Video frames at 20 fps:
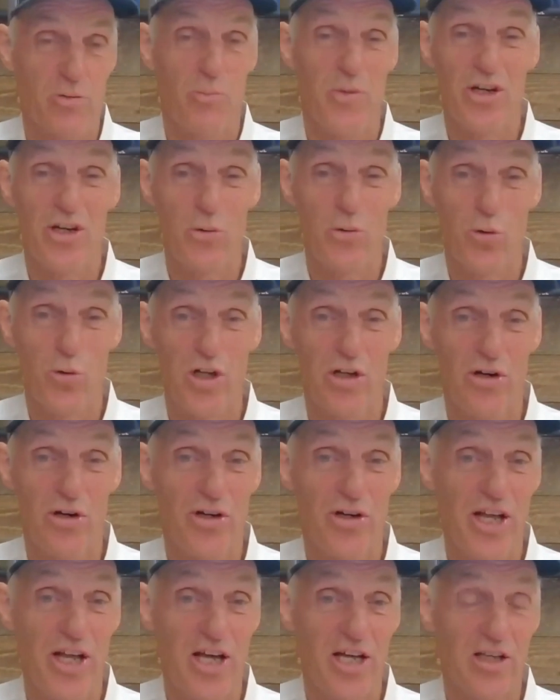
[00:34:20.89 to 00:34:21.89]
The better we
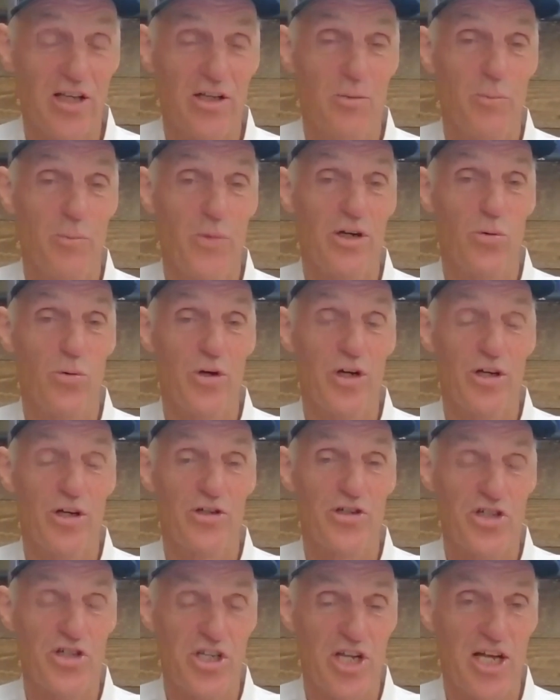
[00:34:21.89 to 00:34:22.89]
learn that and the better we
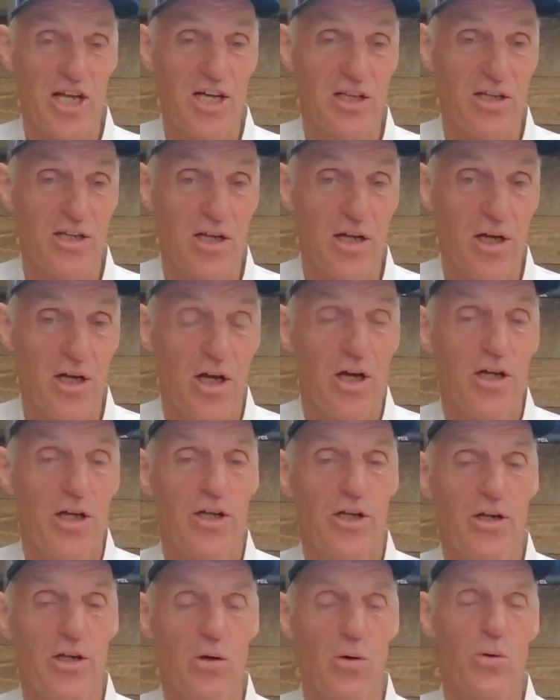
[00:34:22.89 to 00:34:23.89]
understand,
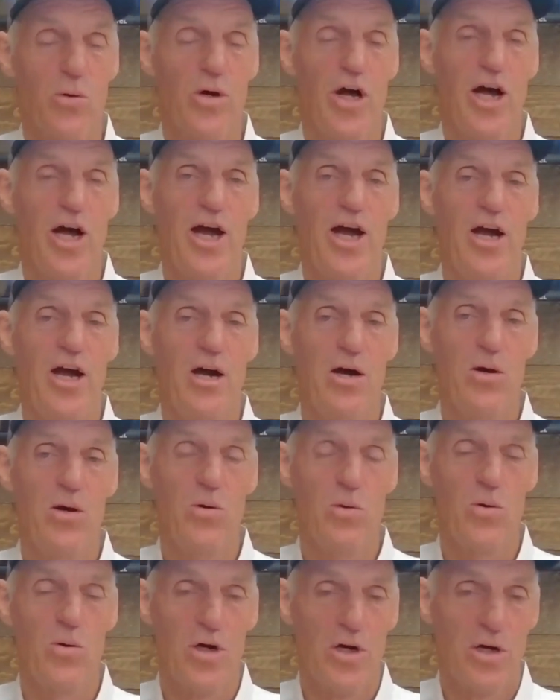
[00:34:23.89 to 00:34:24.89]
you know,
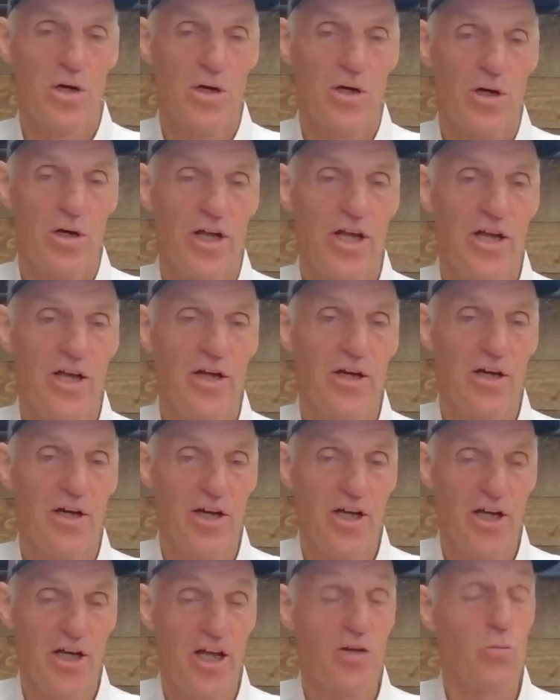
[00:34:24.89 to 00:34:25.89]
how,
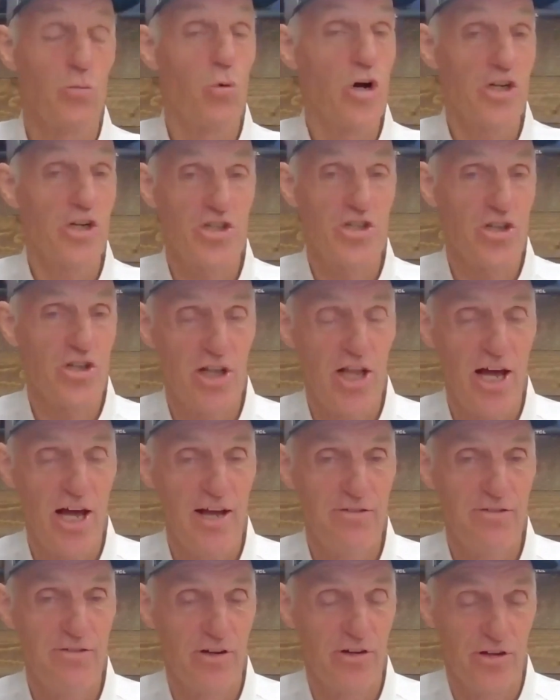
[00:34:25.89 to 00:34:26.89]
and watch
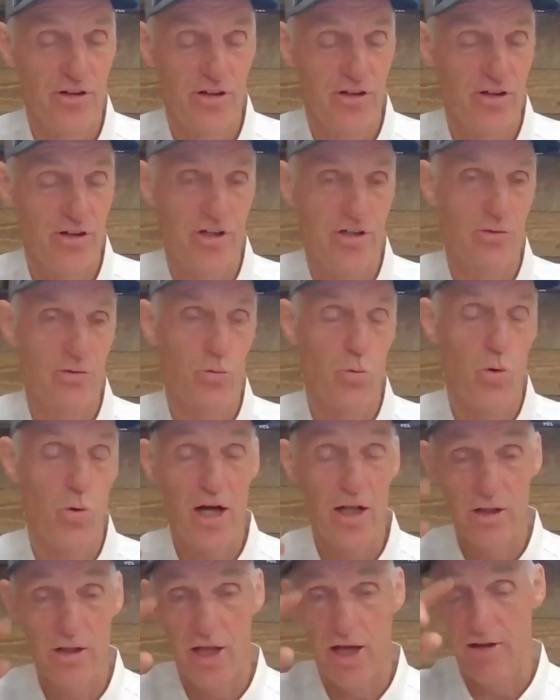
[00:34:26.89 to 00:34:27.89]
the
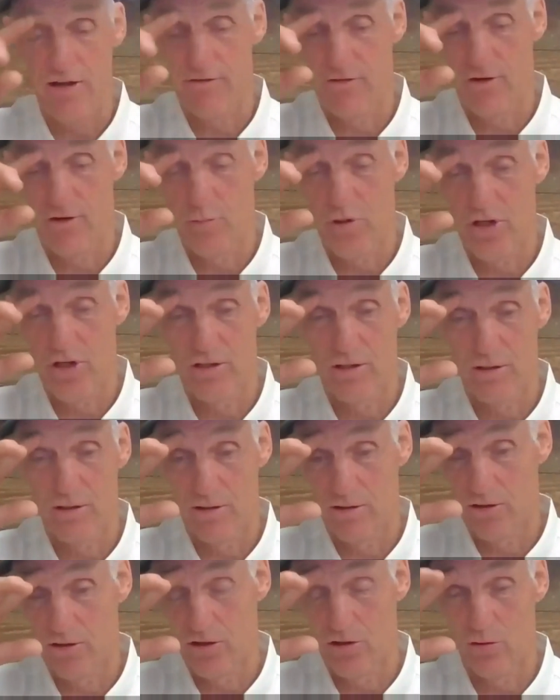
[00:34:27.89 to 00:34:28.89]
wildlife. I mean,
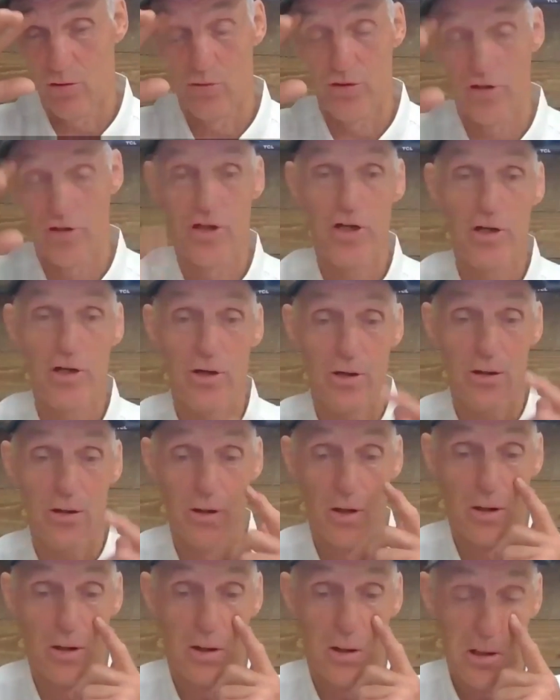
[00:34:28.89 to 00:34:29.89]
you know, the
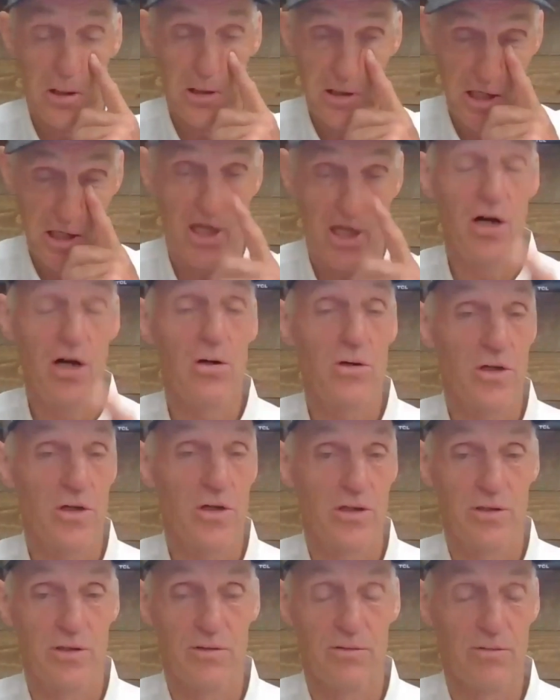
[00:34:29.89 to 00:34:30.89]
deer and the elk
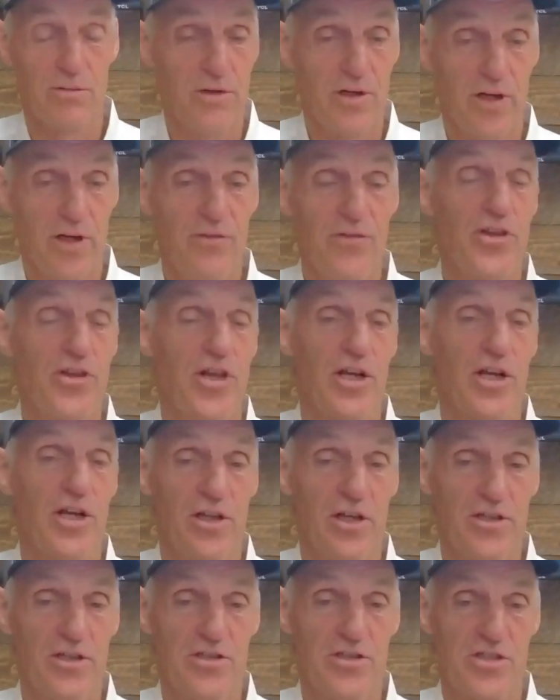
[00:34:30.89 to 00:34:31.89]
and everything
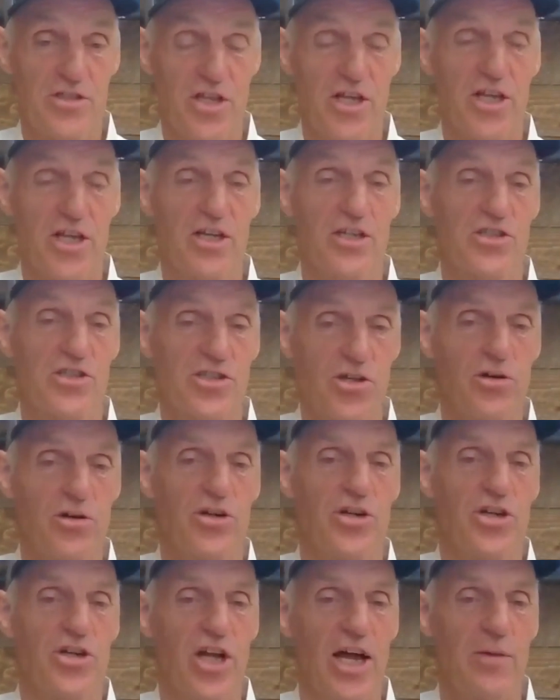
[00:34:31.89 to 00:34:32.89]
does things
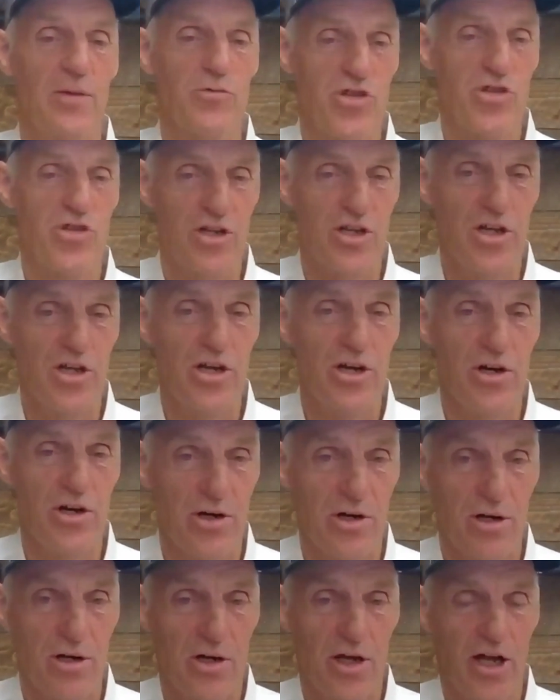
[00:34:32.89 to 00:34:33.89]
certain times of the
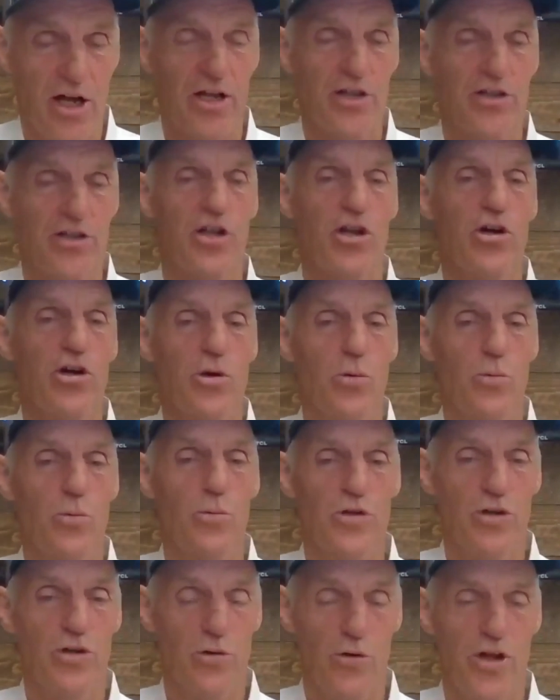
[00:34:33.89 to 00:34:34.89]
year. And look,
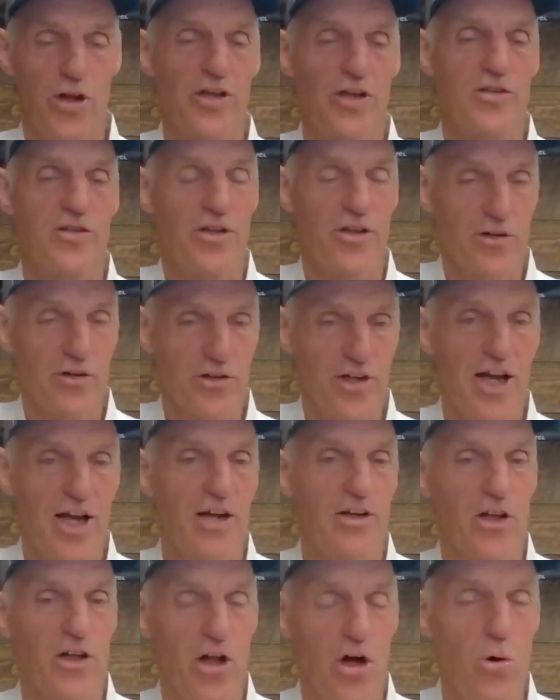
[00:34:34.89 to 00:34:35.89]
you know, they're
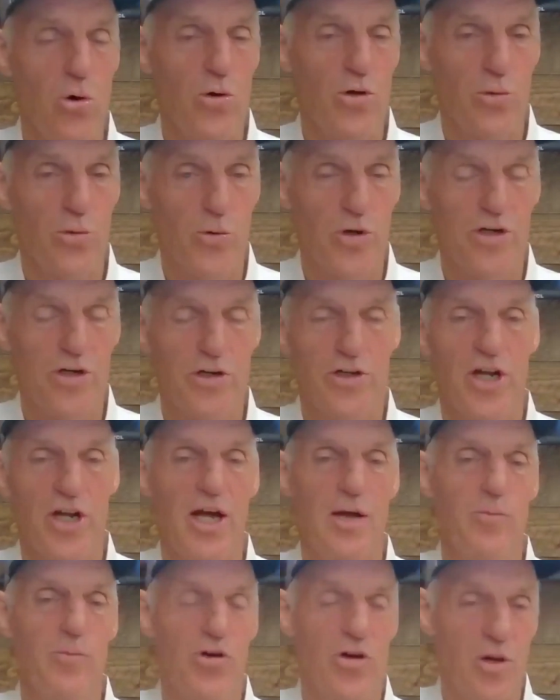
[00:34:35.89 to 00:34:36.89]
down low in the
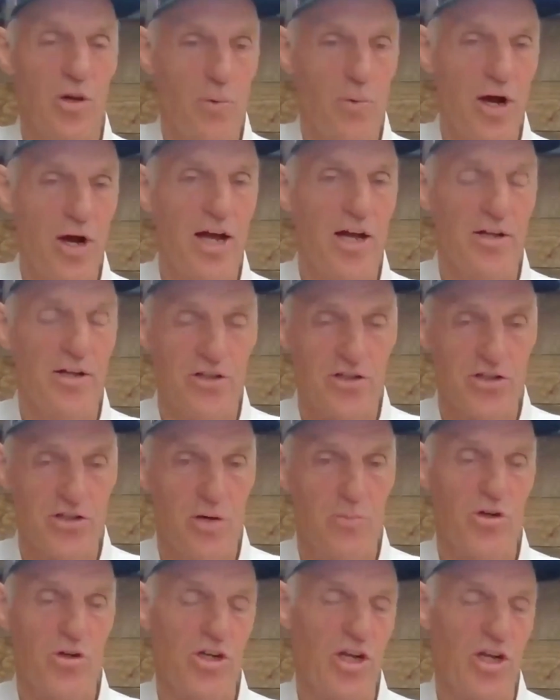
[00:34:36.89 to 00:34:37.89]
wintertime. They're up high in the
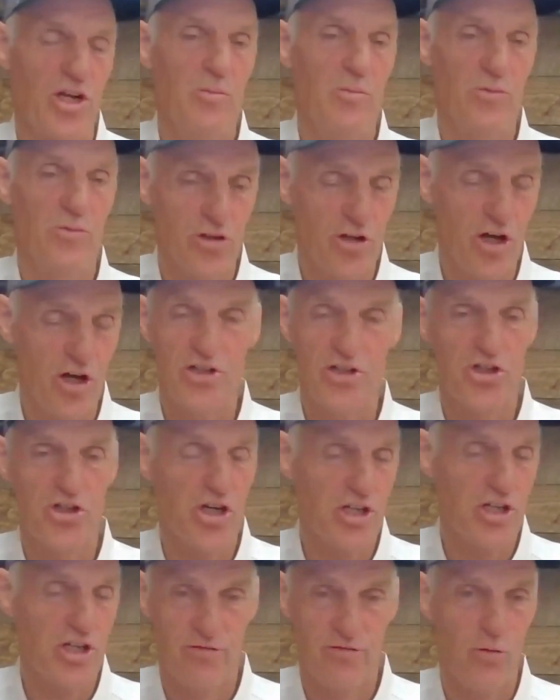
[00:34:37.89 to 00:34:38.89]
summertime, not
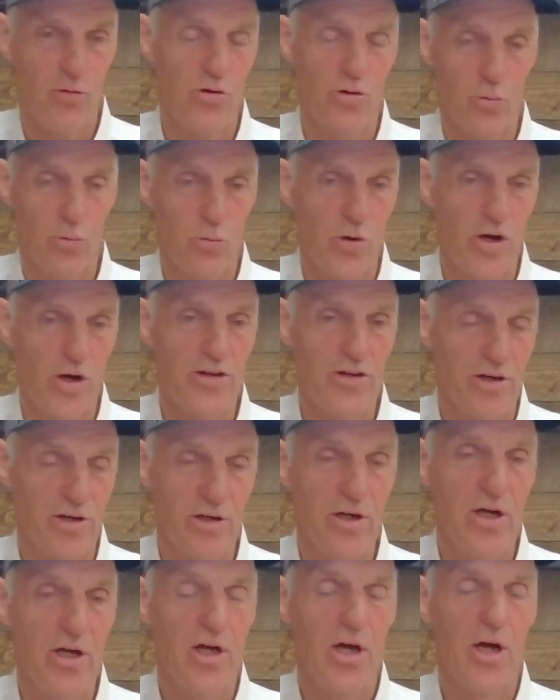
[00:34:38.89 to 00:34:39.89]
just for the
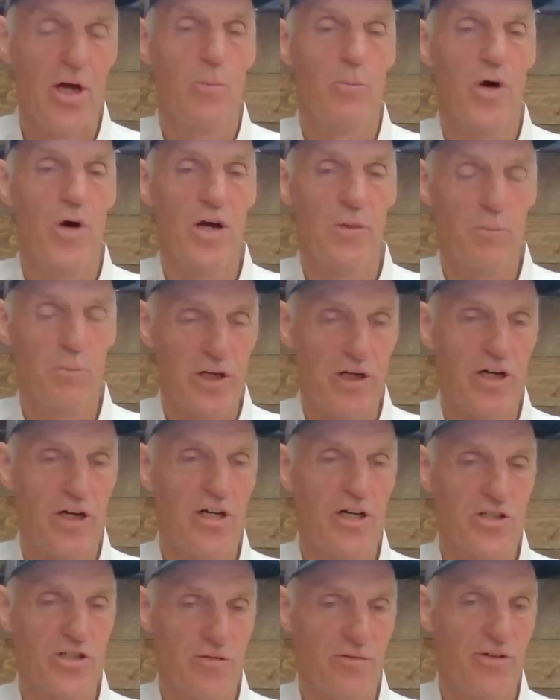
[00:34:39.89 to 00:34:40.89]
weather, but
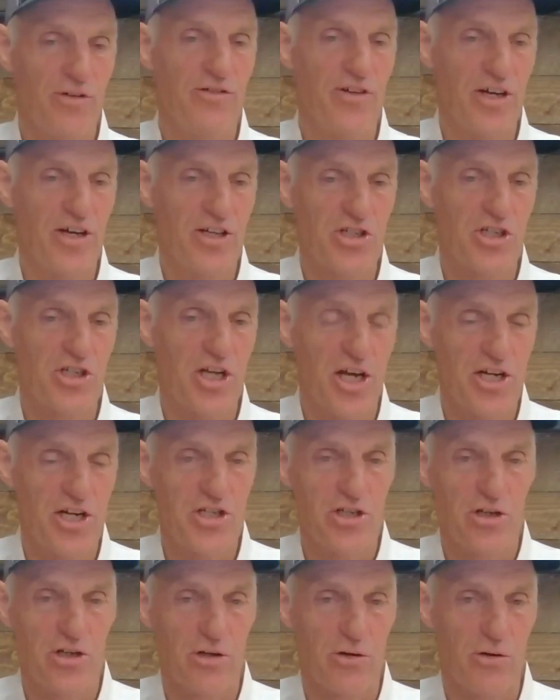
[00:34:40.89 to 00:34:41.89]
because of the
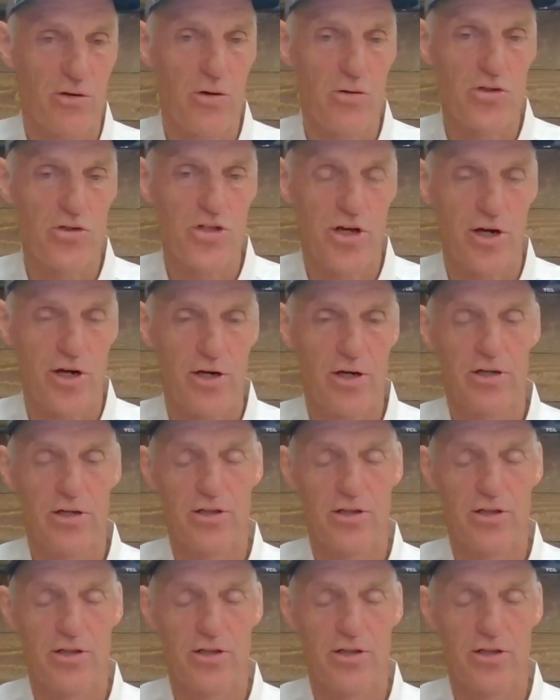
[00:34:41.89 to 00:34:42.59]
vegetation that grows there.